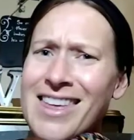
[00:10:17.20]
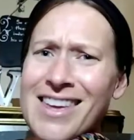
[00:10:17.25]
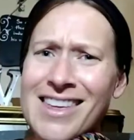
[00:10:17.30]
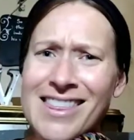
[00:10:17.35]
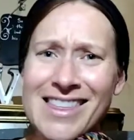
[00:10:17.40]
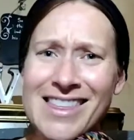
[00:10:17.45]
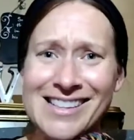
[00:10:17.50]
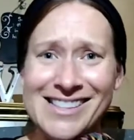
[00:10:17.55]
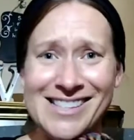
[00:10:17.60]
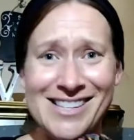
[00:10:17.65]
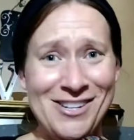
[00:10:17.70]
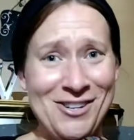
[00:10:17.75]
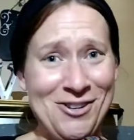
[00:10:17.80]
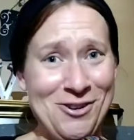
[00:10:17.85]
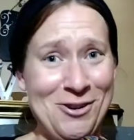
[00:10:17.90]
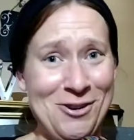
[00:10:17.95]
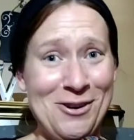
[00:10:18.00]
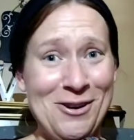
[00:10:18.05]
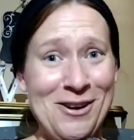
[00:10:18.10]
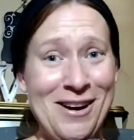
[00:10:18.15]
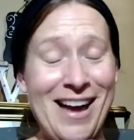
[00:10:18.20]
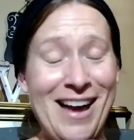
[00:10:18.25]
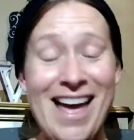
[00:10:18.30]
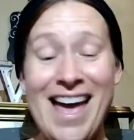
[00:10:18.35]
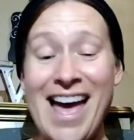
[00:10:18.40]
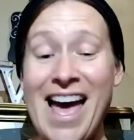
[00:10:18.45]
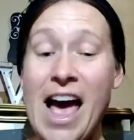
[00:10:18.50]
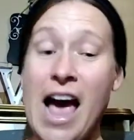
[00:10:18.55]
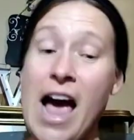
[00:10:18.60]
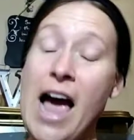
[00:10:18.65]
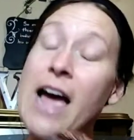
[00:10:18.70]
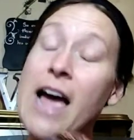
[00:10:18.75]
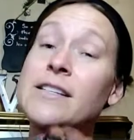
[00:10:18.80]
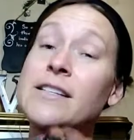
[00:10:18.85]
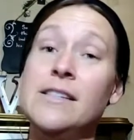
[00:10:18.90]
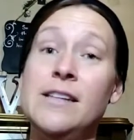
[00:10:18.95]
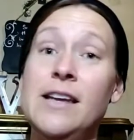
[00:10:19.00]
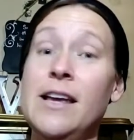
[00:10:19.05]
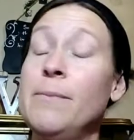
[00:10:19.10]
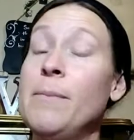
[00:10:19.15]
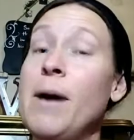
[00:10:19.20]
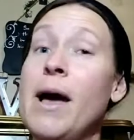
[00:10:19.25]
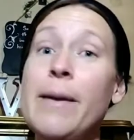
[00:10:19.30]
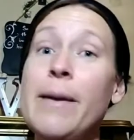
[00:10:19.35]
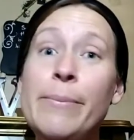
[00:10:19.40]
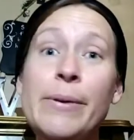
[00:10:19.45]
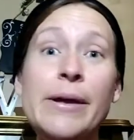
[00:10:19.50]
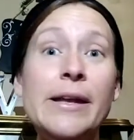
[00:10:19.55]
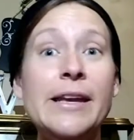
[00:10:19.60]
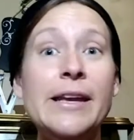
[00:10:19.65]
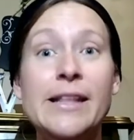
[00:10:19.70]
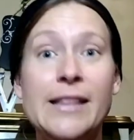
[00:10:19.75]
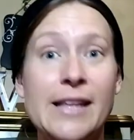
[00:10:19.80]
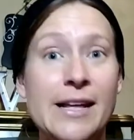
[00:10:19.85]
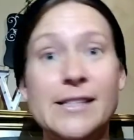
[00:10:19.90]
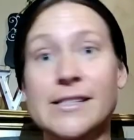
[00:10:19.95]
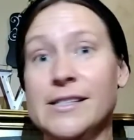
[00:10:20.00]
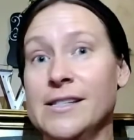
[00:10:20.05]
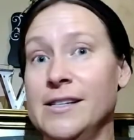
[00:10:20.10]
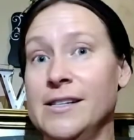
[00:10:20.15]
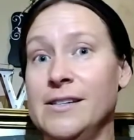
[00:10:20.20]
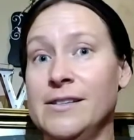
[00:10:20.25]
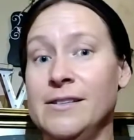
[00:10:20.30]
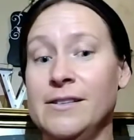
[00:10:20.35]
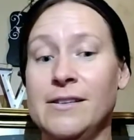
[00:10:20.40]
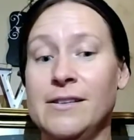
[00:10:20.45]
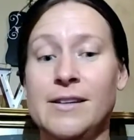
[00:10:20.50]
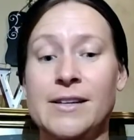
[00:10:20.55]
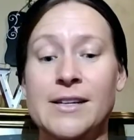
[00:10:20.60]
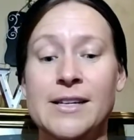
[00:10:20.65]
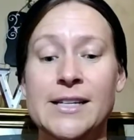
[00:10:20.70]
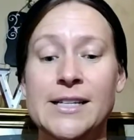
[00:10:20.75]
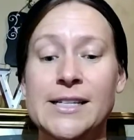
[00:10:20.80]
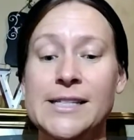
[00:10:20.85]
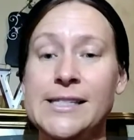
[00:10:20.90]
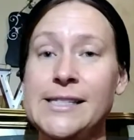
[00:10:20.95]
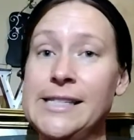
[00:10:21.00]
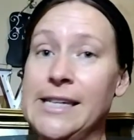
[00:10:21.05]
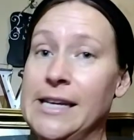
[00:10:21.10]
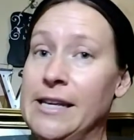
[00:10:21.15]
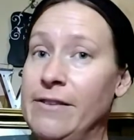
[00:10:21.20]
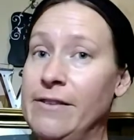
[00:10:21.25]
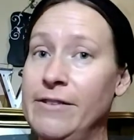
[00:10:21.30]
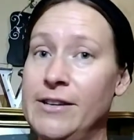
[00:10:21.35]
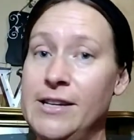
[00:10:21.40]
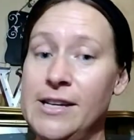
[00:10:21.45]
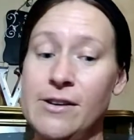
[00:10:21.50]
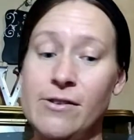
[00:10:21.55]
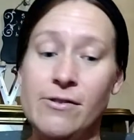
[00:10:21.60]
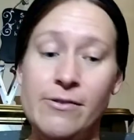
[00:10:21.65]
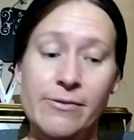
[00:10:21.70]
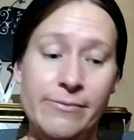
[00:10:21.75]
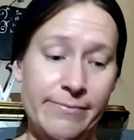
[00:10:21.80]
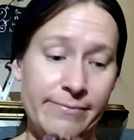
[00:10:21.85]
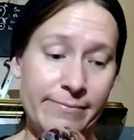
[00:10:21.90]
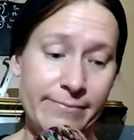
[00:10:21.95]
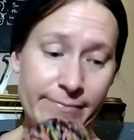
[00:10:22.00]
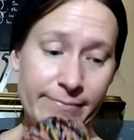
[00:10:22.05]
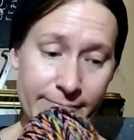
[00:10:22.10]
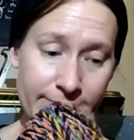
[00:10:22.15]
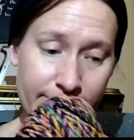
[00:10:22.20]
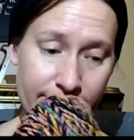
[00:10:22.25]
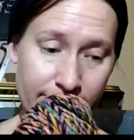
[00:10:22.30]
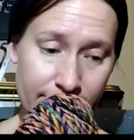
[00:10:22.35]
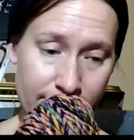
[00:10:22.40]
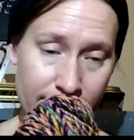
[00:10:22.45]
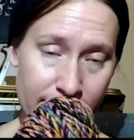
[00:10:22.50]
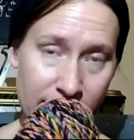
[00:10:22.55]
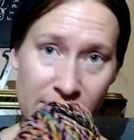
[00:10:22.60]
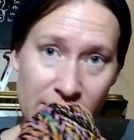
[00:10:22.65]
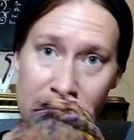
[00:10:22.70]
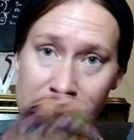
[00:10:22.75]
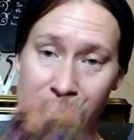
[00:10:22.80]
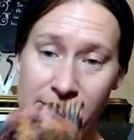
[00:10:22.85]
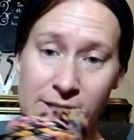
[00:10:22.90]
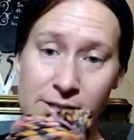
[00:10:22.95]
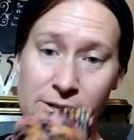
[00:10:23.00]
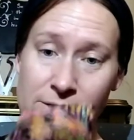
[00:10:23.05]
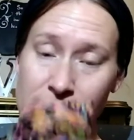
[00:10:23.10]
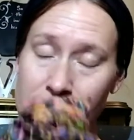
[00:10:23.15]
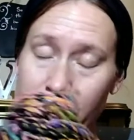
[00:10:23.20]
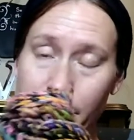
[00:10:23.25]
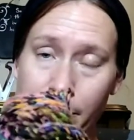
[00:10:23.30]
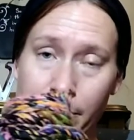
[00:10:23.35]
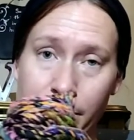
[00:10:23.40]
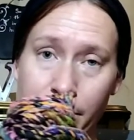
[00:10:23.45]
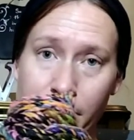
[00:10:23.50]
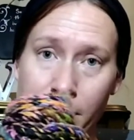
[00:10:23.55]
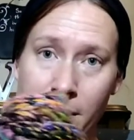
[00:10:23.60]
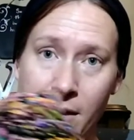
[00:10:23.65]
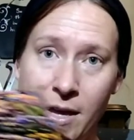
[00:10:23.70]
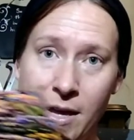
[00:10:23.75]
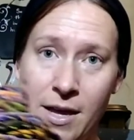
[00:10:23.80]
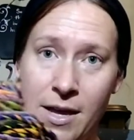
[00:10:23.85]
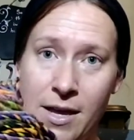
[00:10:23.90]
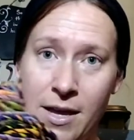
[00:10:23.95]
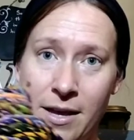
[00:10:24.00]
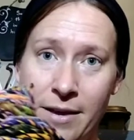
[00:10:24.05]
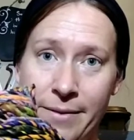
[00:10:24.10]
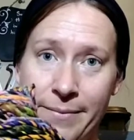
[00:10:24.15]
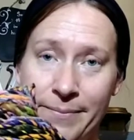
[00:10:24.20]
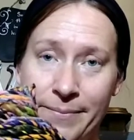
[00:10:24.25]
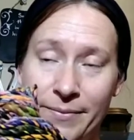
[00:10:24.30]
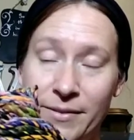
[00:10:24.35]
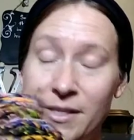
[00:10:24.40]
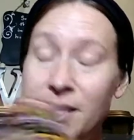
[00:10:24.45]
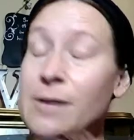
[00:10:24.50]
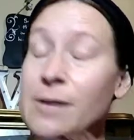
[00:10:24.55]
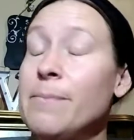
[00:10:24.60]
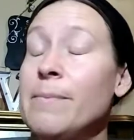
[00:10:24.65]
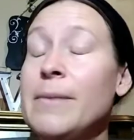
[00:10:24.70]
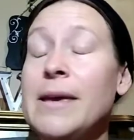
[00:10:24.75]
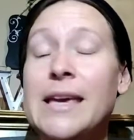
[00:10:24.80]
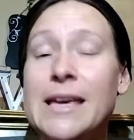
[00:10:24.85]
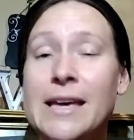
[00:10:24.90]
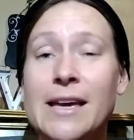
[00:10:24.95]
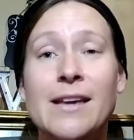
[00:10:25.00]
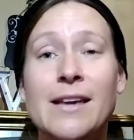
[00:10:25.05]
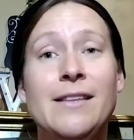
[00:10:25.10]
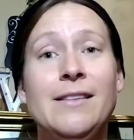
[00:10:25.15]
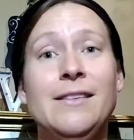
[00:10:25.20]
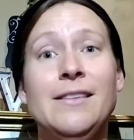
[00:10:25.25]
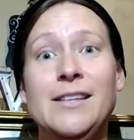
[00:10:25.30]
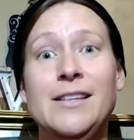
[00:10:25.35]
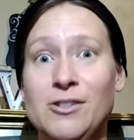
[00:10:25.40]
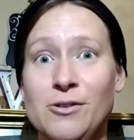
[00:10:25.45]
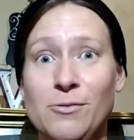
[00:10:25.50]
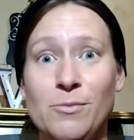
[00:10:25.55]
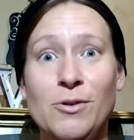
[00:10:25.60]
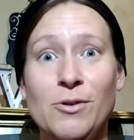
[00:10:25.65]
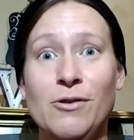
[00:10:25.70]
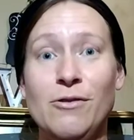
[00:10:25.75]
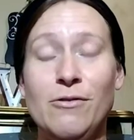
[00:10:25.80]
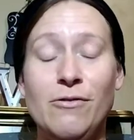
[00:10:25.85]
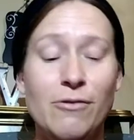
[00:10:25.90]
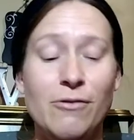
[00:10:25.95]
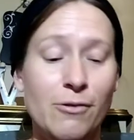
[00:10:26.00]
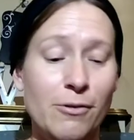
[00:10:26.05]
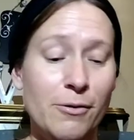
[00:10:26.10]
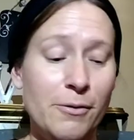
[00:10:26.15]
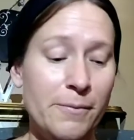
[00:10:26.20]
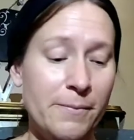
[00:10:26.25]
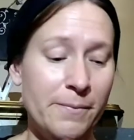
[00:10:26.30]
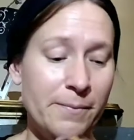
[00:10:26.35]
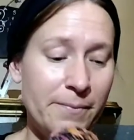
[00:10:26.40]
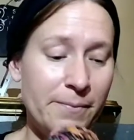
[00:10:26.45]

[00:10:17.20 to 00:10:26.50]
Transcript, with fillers: think that's a, I, in my opinion, that's a steal of a deal. Because these are, to me, these are beautiful.